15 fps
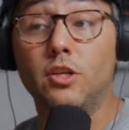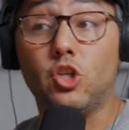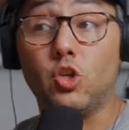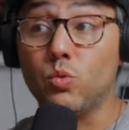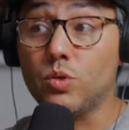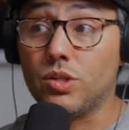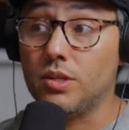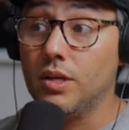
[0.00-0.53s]

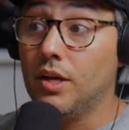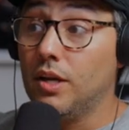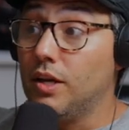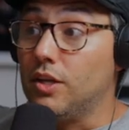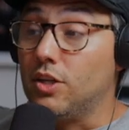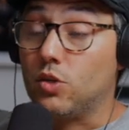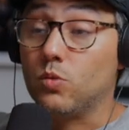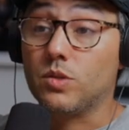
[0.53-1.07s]
She was
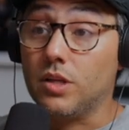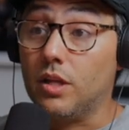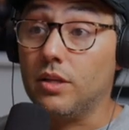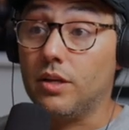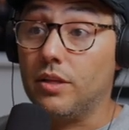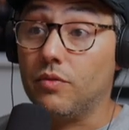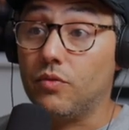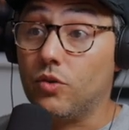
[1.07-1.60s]
she was
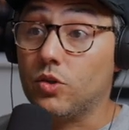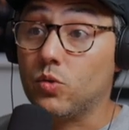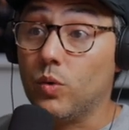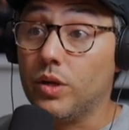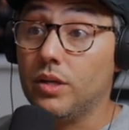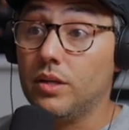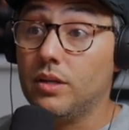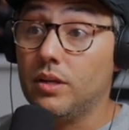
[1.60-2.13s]
solid in the first
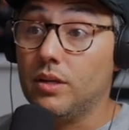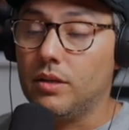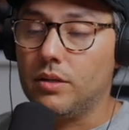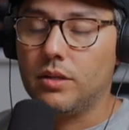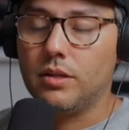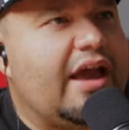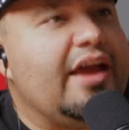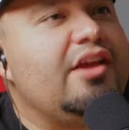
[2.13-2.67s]
one. Yeah, she
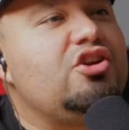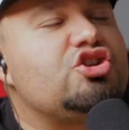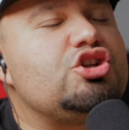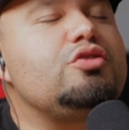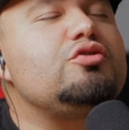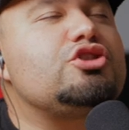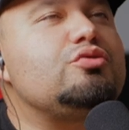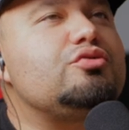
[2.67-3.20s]
You know,
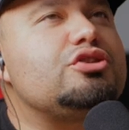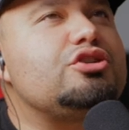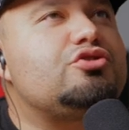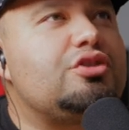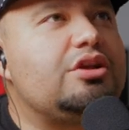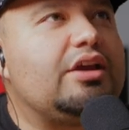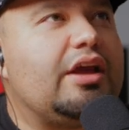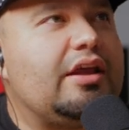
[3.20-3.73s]
she she was
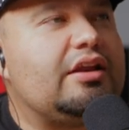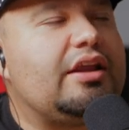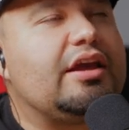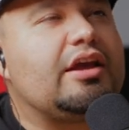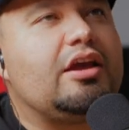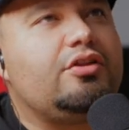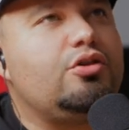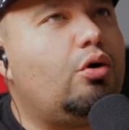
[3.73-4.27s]
intriguing, and
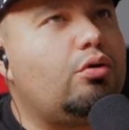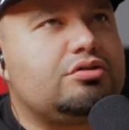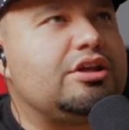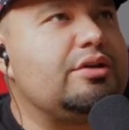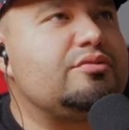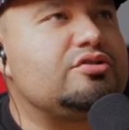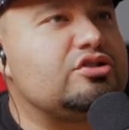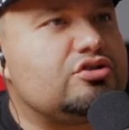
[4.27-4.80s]
like the whole
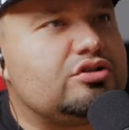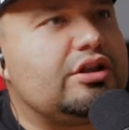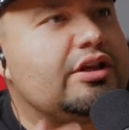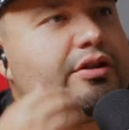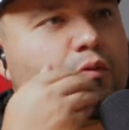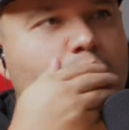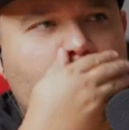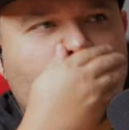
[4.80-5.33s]
team is intri-
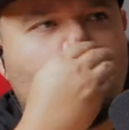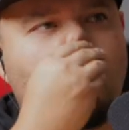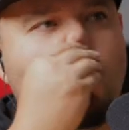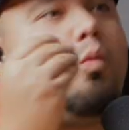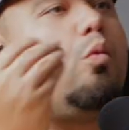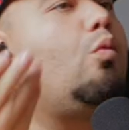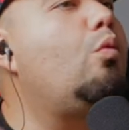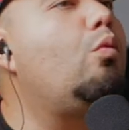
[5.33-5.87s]
like
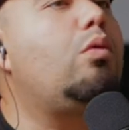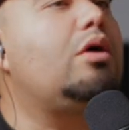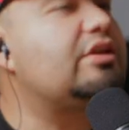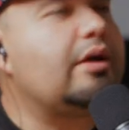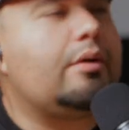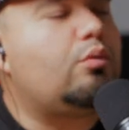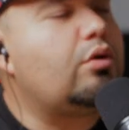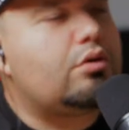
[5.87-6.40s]

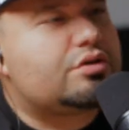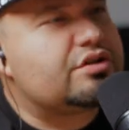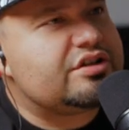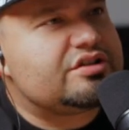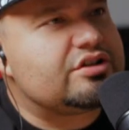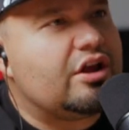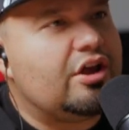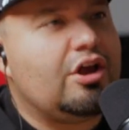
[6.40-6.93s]
what what
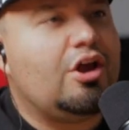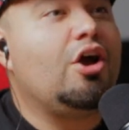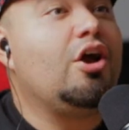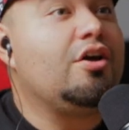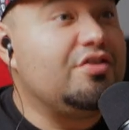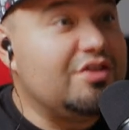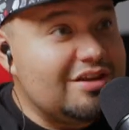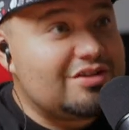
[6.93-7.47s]
organization?
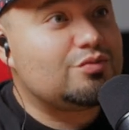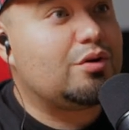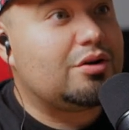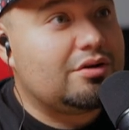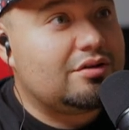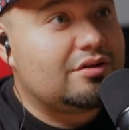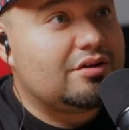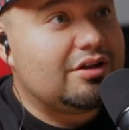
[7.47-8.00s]
This
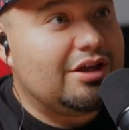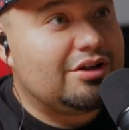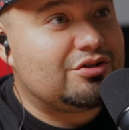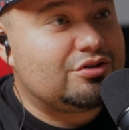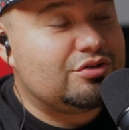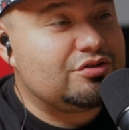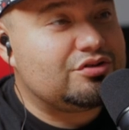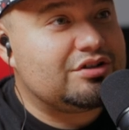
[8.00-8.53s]
one
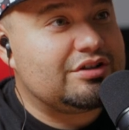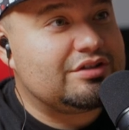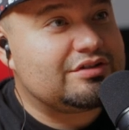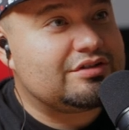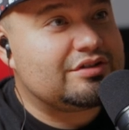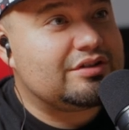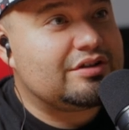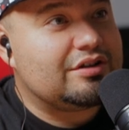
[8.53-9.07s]

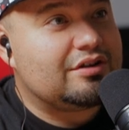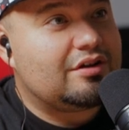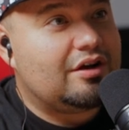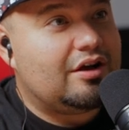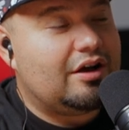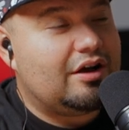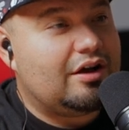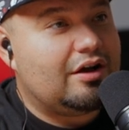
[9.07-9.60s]
introduces
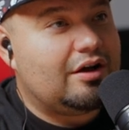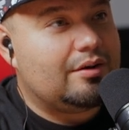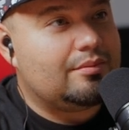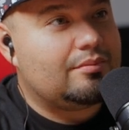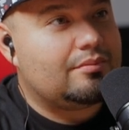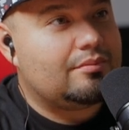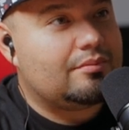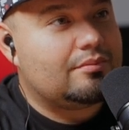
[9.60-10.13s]

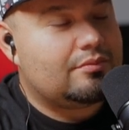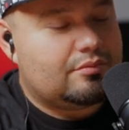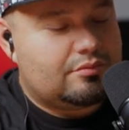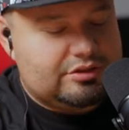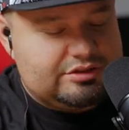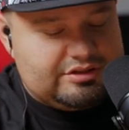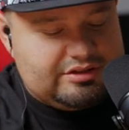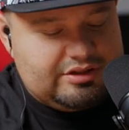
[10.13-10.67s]
um
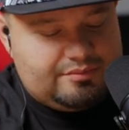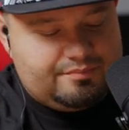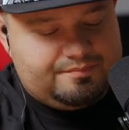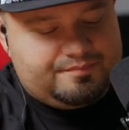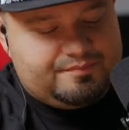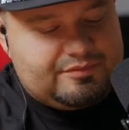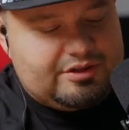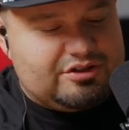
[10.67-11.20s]
what's his name?
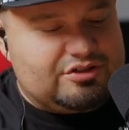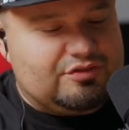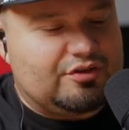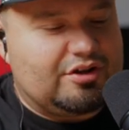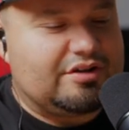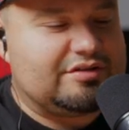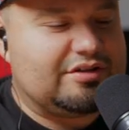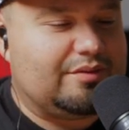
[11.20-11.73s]
I just
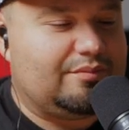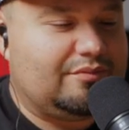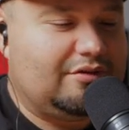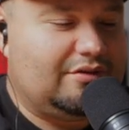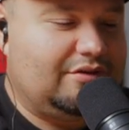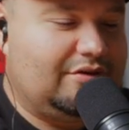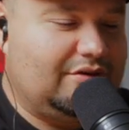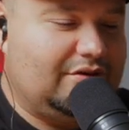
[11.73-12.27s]
forgot his name.
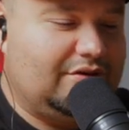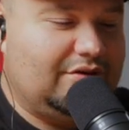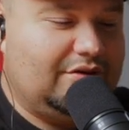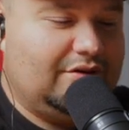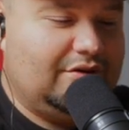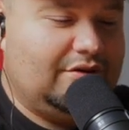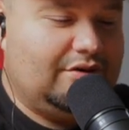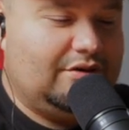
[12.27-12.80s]
The brother?
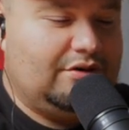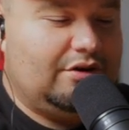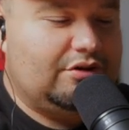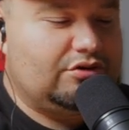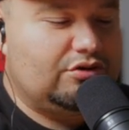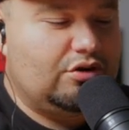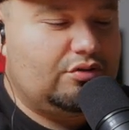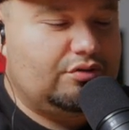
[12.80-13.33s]

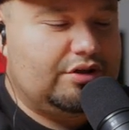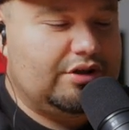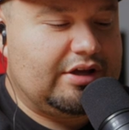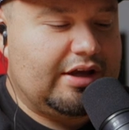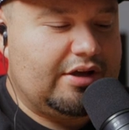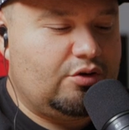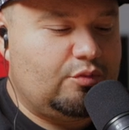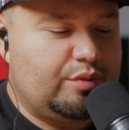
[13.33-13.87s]
Not no, the
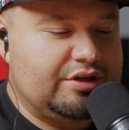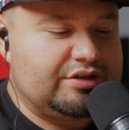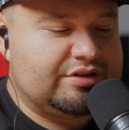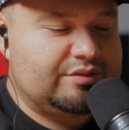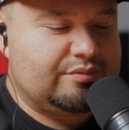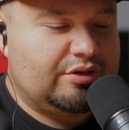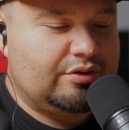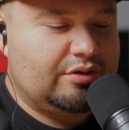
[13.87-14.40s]
guy who
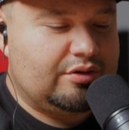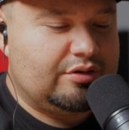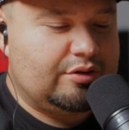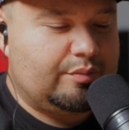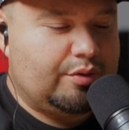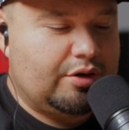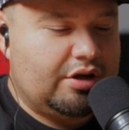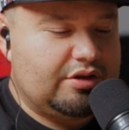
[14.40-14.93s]
brings him the
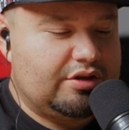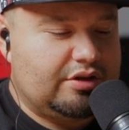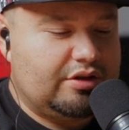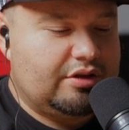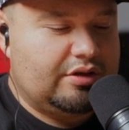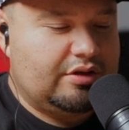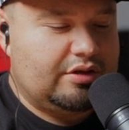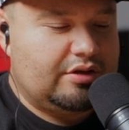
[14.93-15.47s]
the pro,
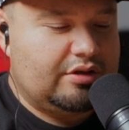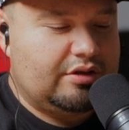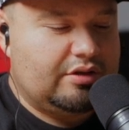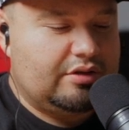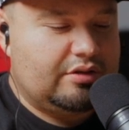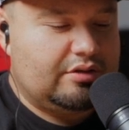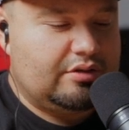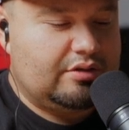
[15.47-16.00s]

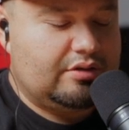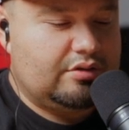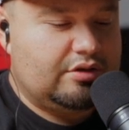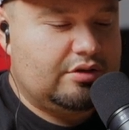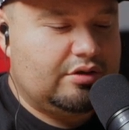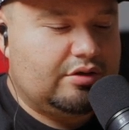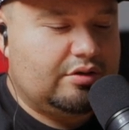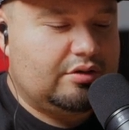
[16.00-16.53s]
the
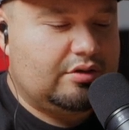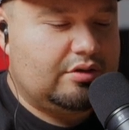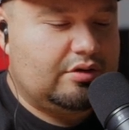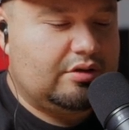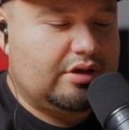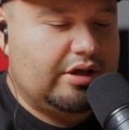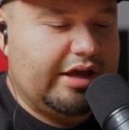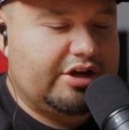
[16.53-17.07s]

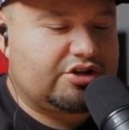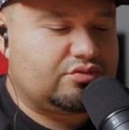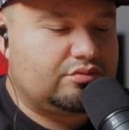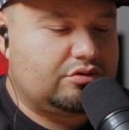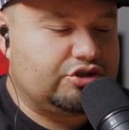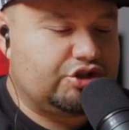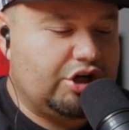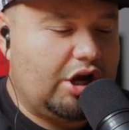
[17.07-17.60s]
the
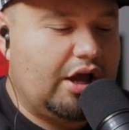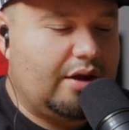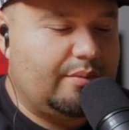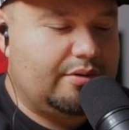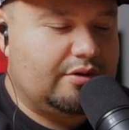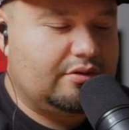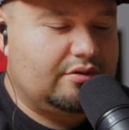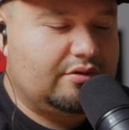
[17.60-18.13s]
actual
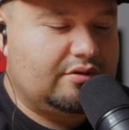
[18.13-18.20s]
job.